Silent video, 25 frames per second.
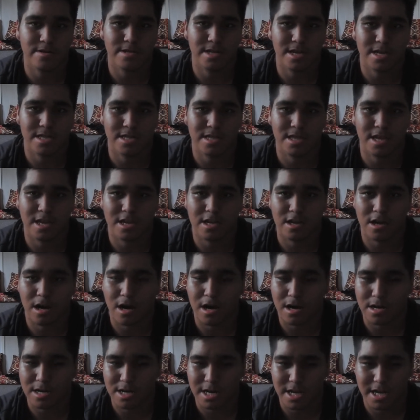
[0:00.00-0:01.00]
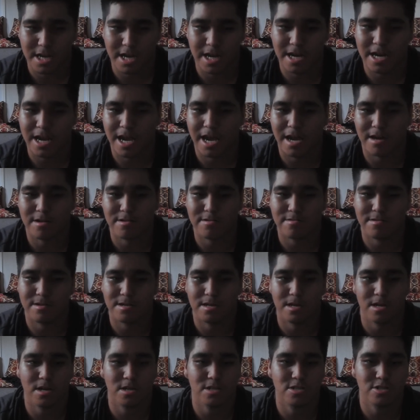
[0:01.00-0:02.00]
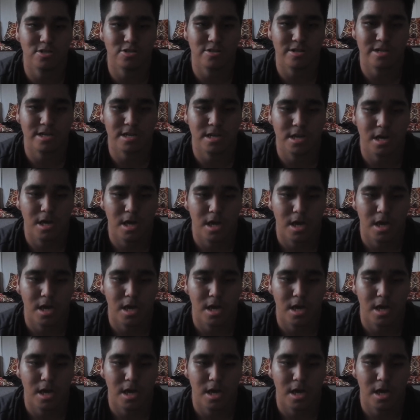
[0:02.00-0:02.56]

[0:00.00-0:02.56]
that they can't get out of the country,